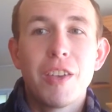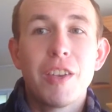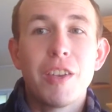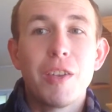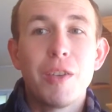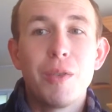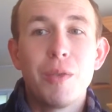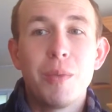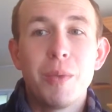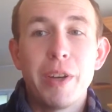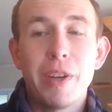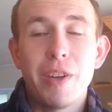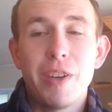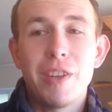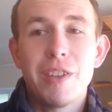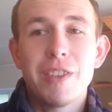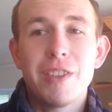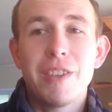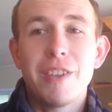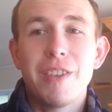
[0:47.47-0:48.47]
You might
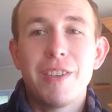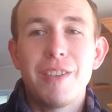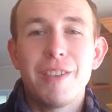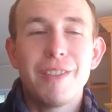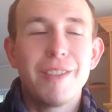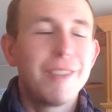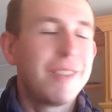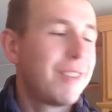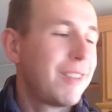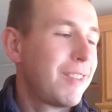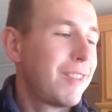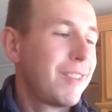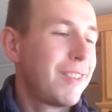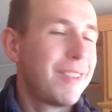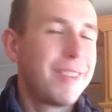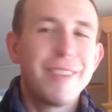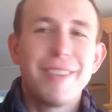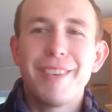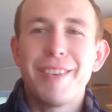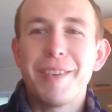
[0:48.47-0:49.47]
also
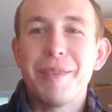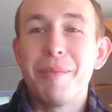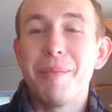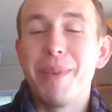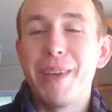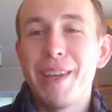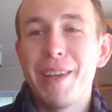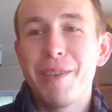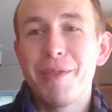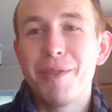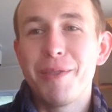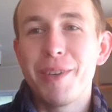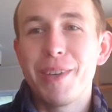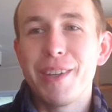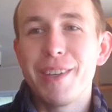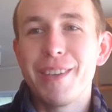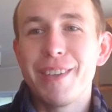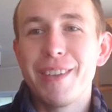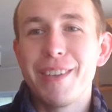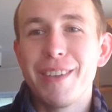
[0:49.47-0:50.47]

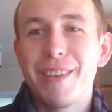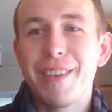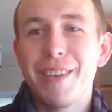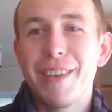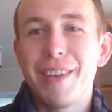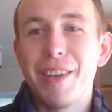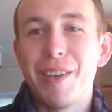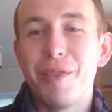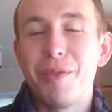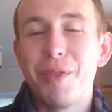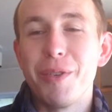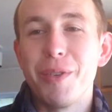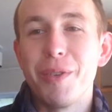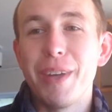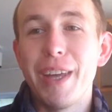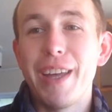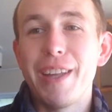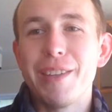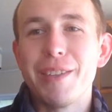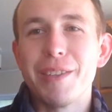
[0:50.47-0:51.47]
benefit if you
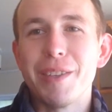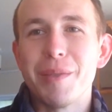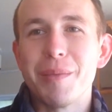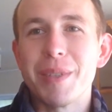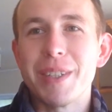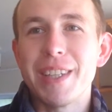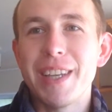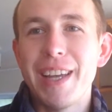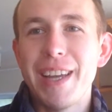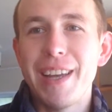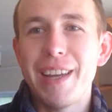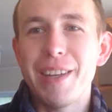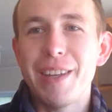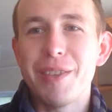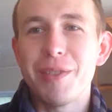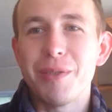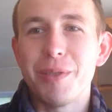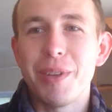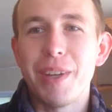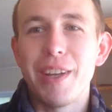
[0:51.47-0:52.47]
add some
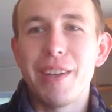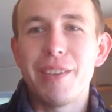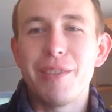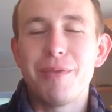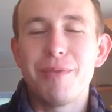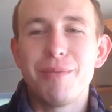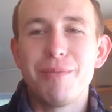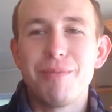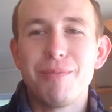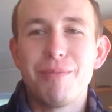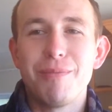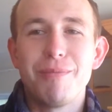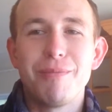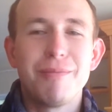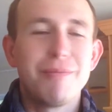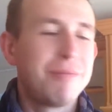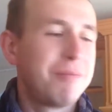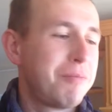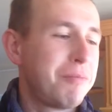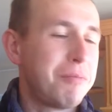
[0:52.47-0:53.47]
sides for that
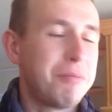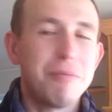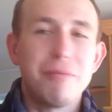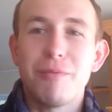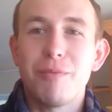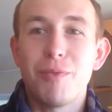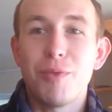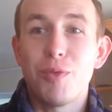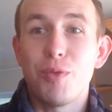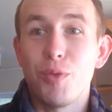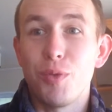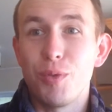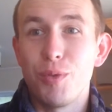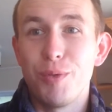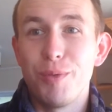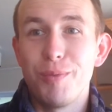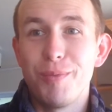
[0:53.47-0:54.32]
food.